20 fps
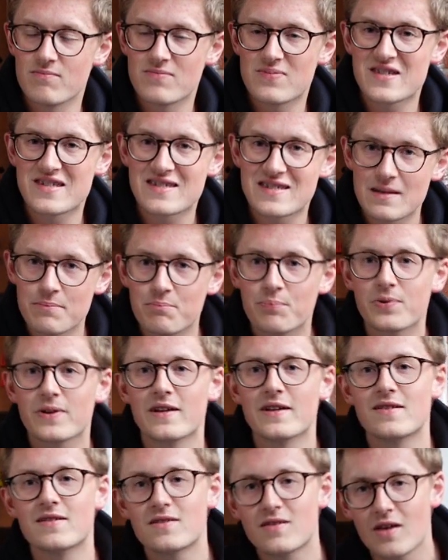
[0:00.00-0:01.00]

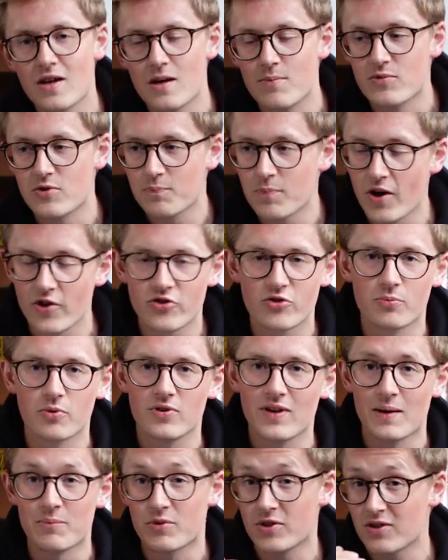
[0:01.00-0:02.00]
simplest terms
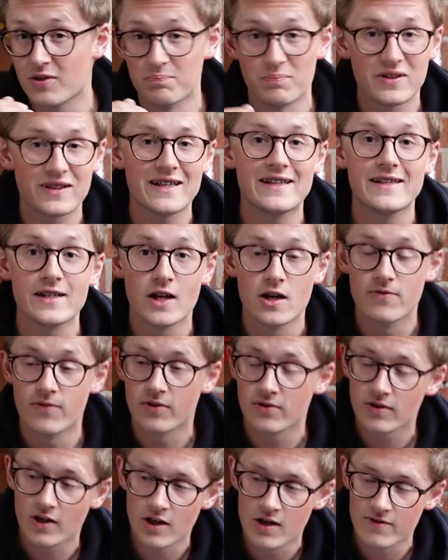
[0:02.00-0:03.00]
possible. I'm completely
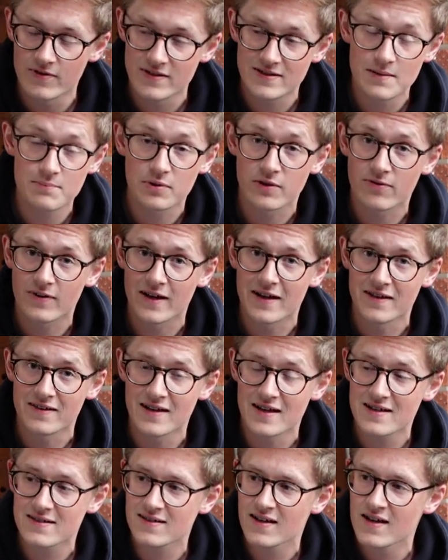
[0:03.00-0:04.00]
oversimplifying
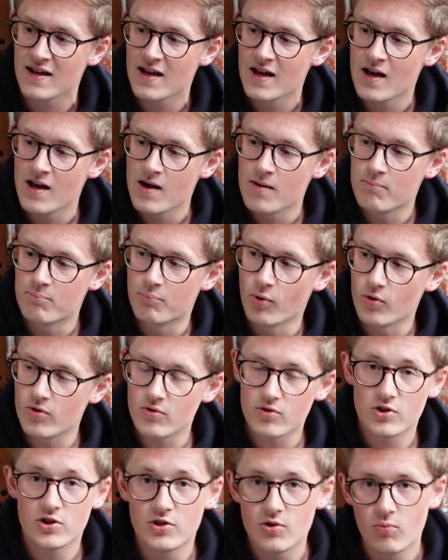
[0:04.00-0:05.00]
this, but
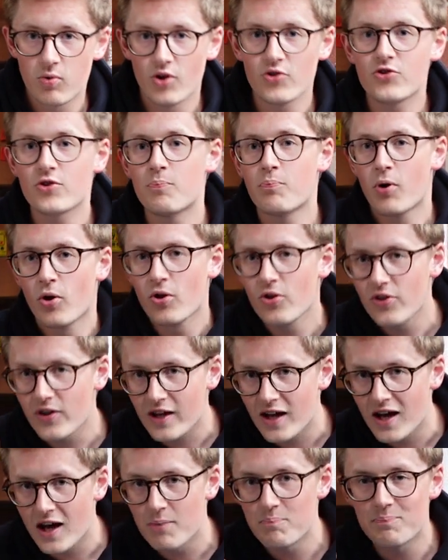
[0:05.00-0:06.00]
you want to pull the
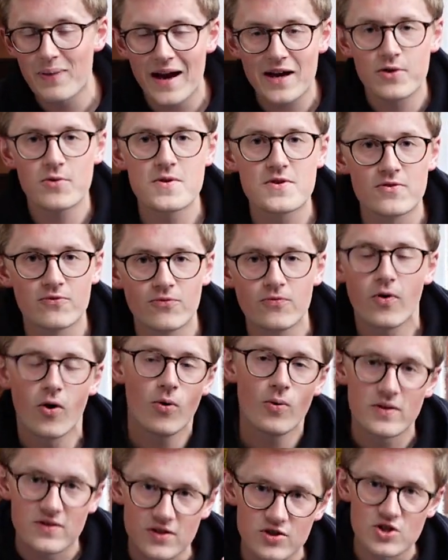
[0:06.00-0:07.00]
car backwards and
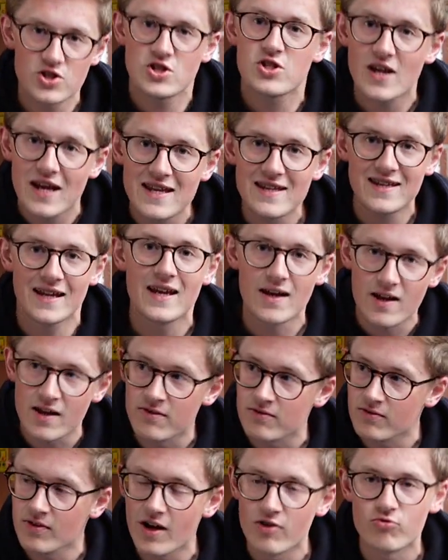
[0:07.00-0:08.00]
forwards and shake it
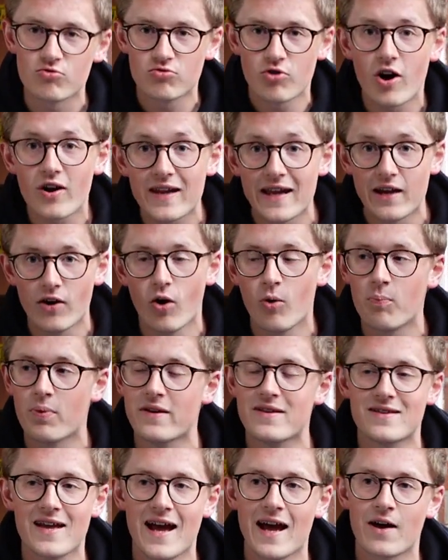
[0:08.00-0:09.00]
and rock it up
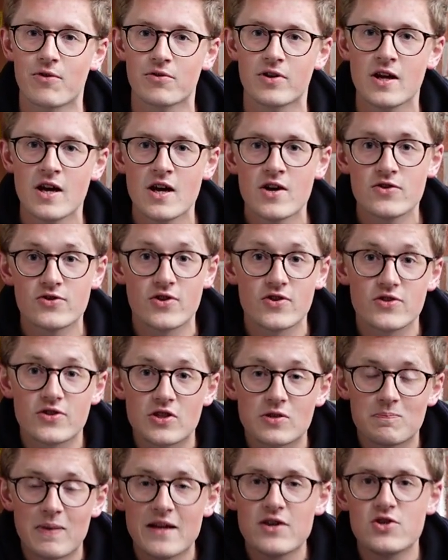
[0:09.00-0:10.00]
and down so that the
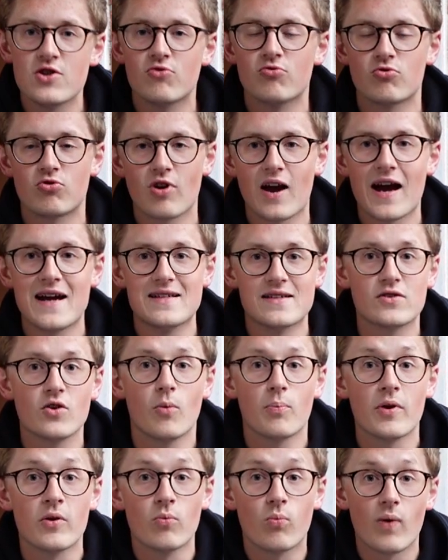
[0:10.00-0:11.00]
suspension rises
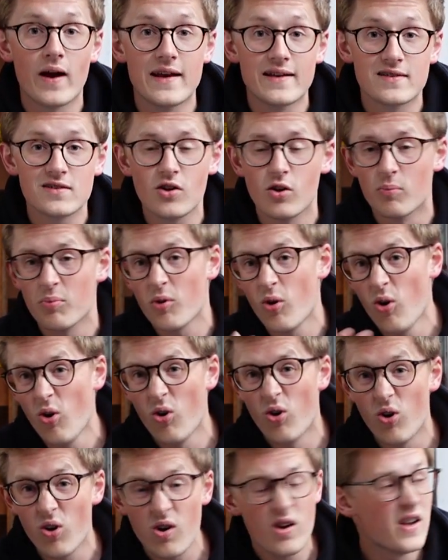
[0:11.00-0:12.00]
up and wakes up,
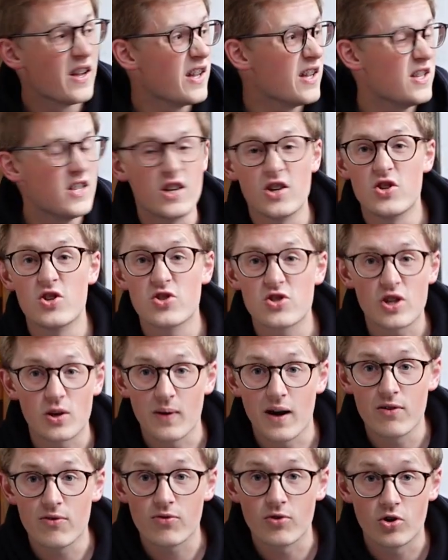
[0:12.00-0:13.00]
or you could just go
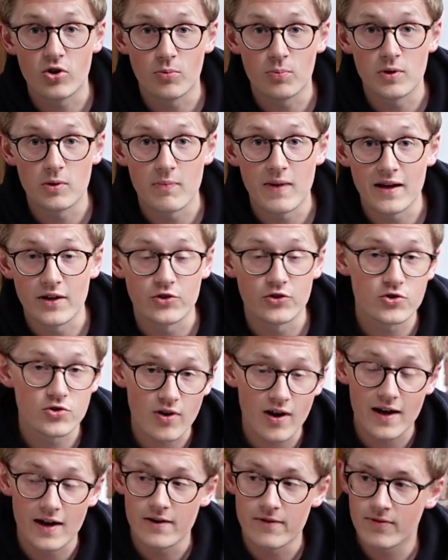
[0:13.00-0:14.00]
out for a couple of miles
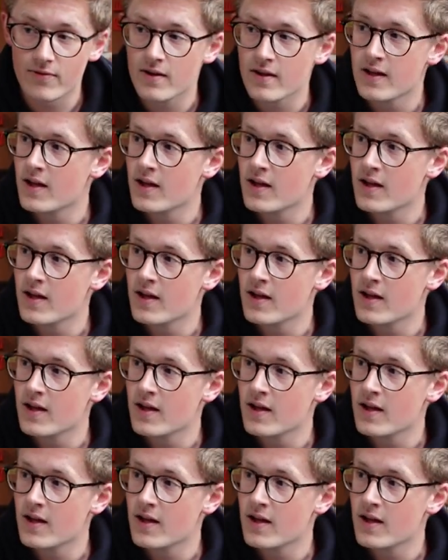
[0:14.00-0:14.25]
drive.